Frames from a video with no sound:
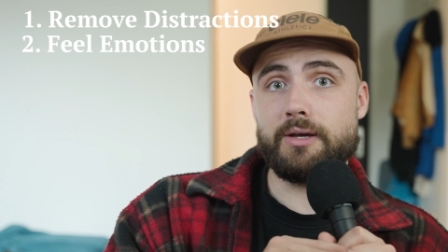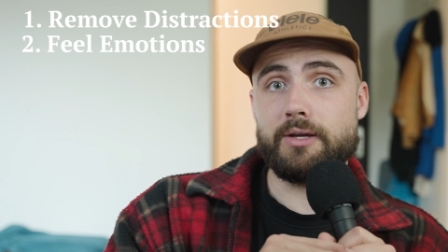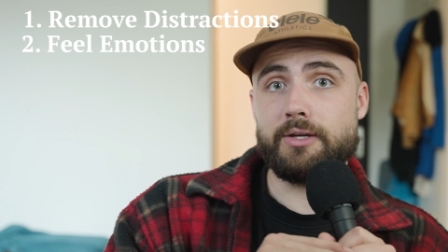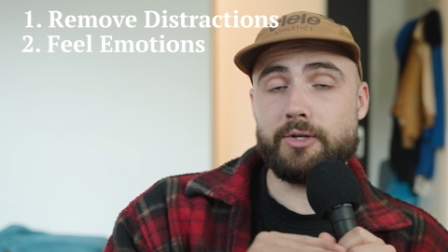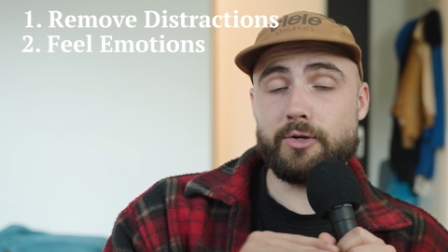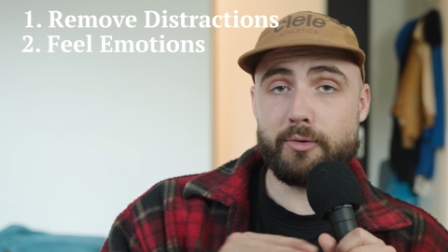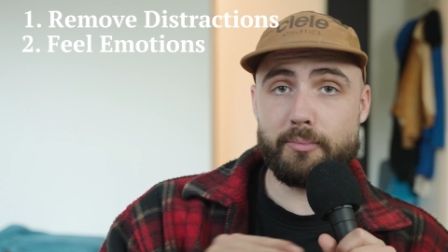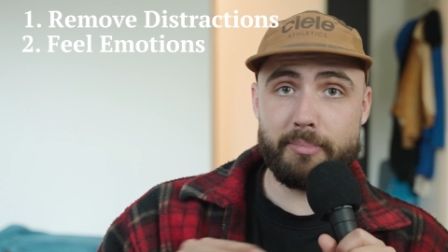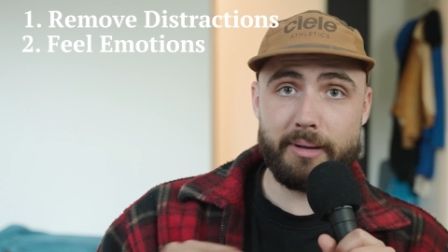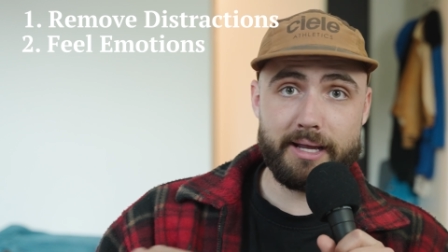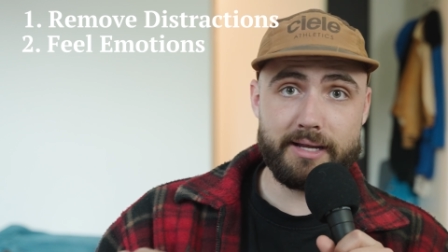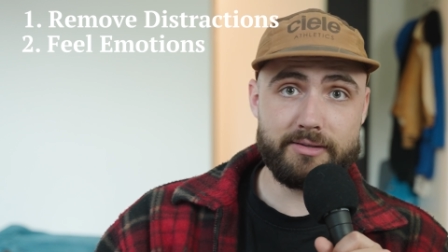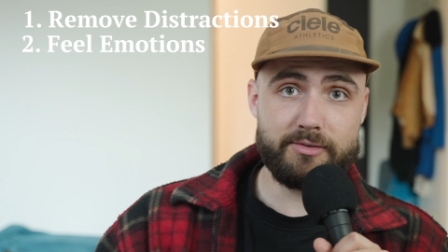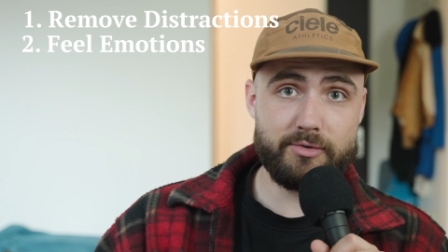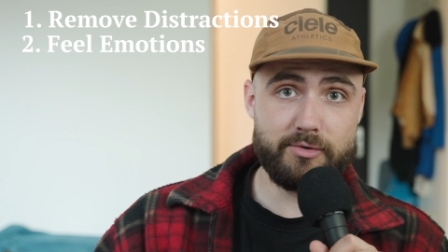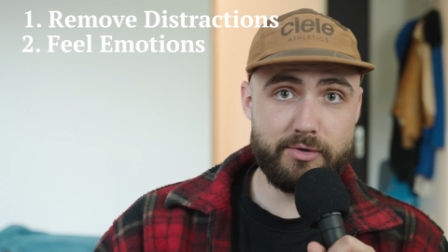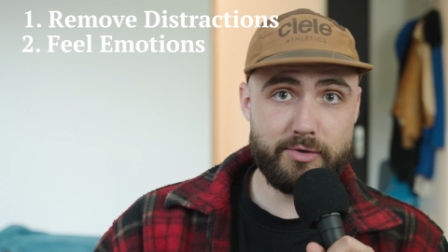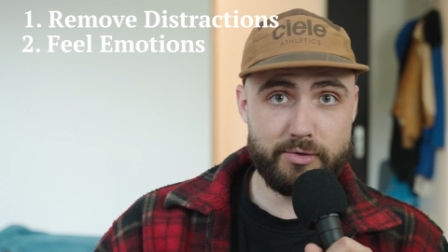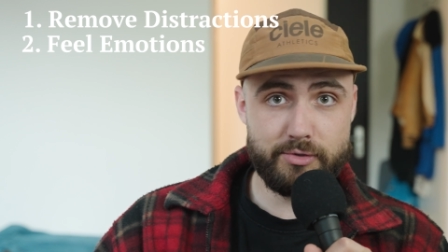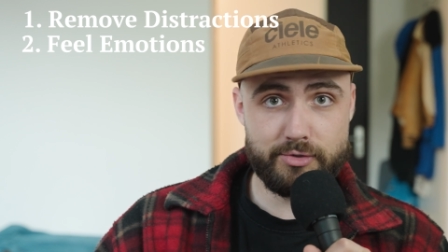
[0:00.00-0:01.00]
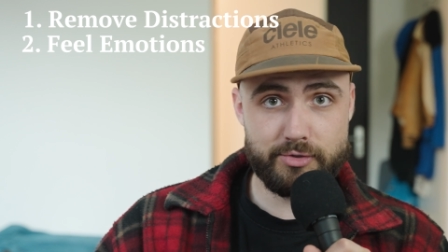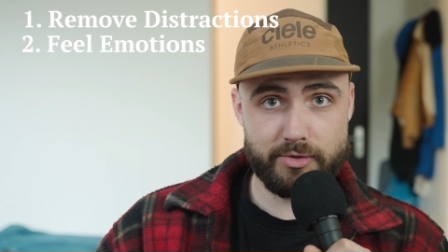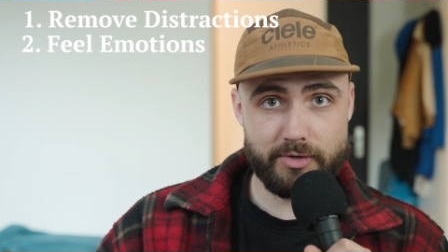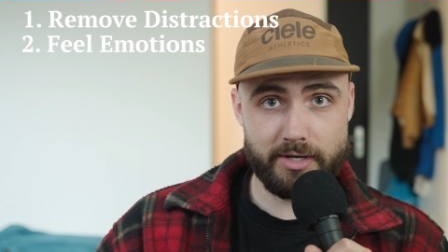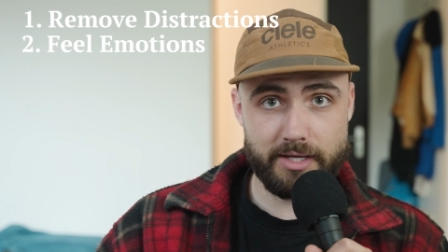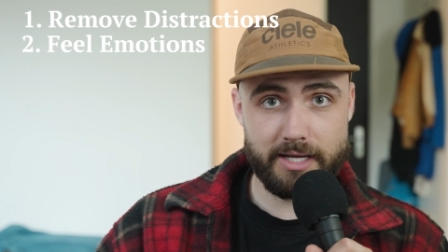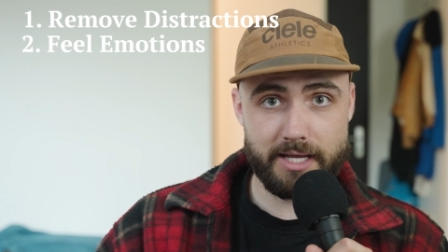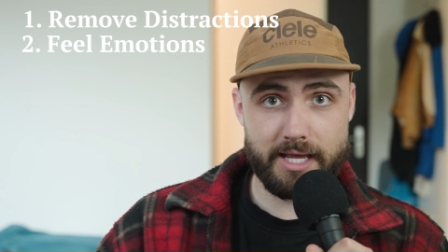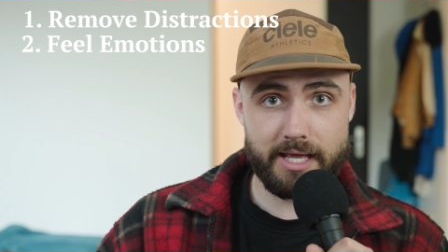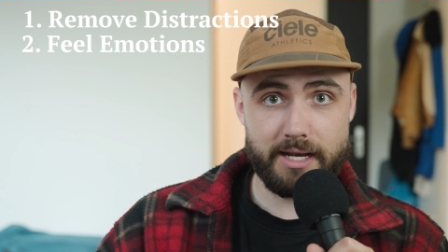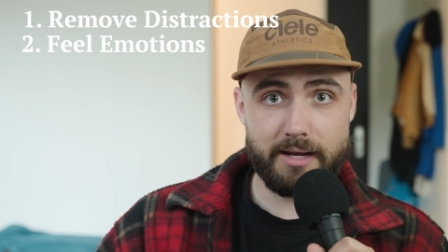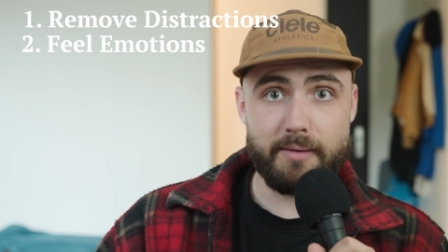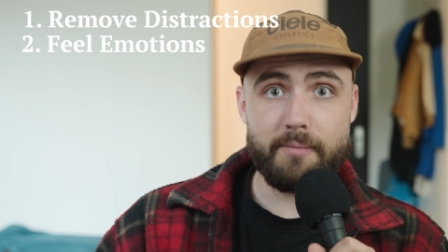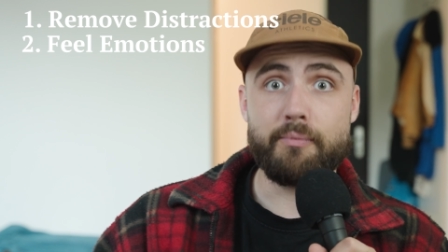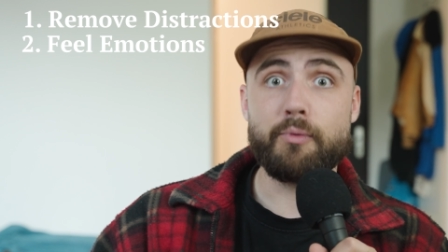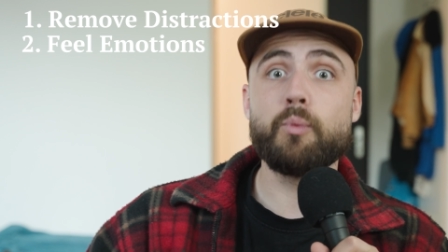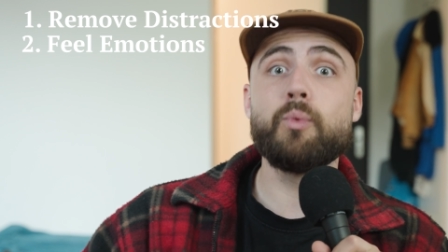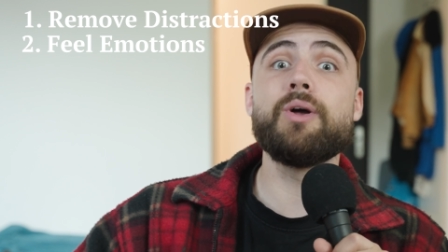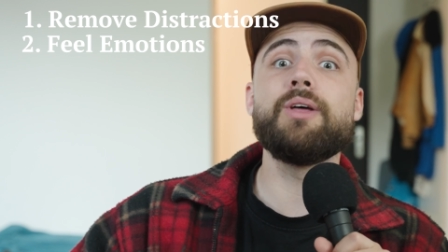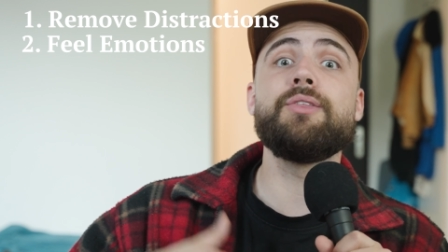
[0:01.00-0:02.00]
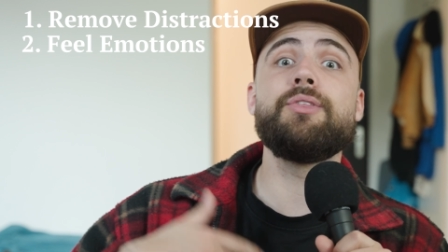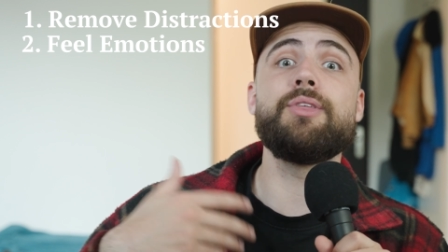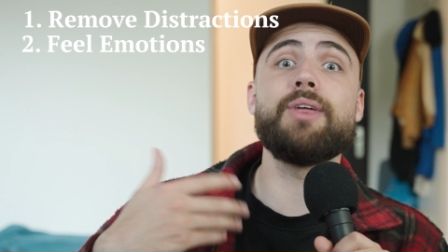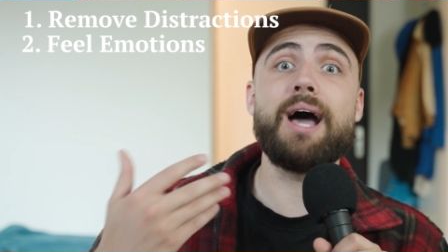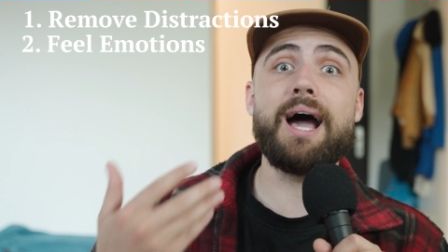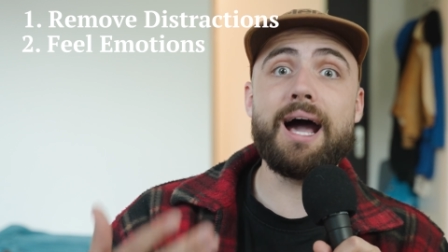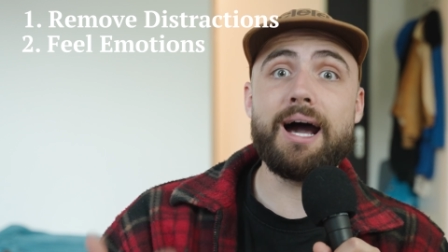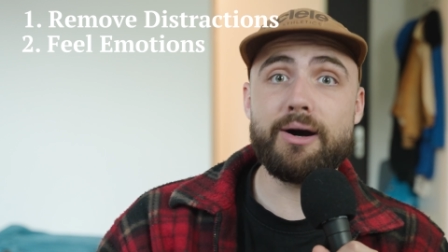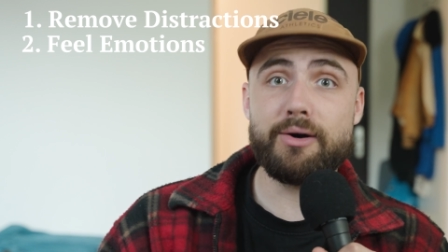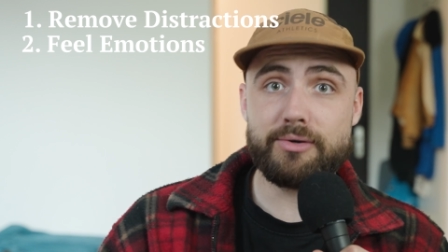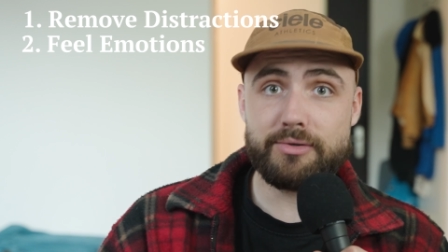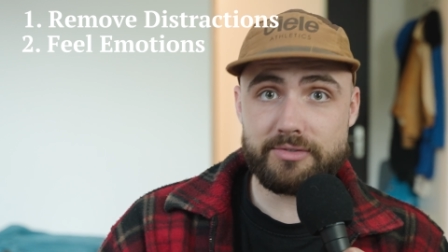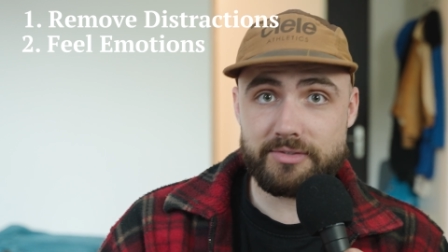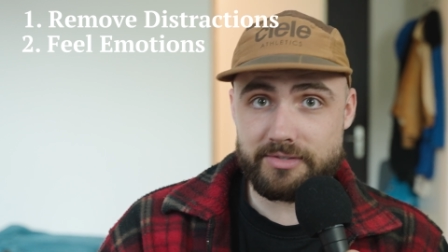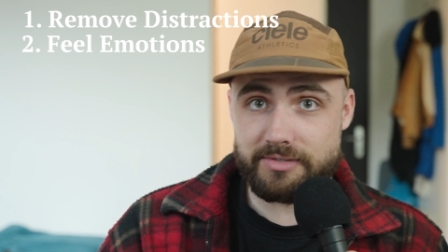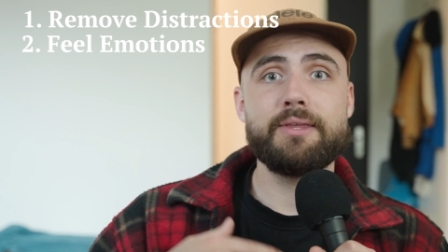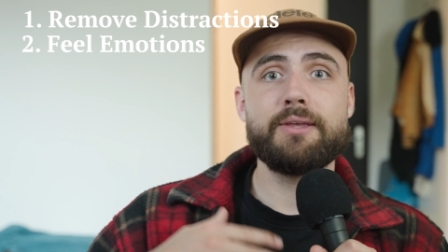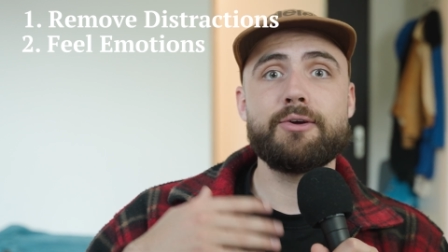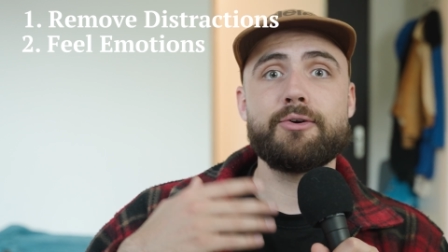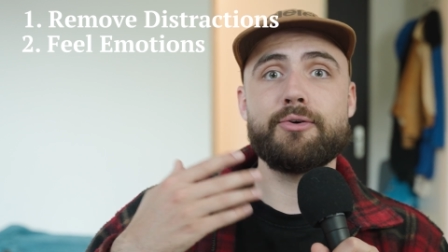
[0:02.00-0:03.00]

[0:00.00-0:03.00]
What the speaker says: you're back to neutral again, without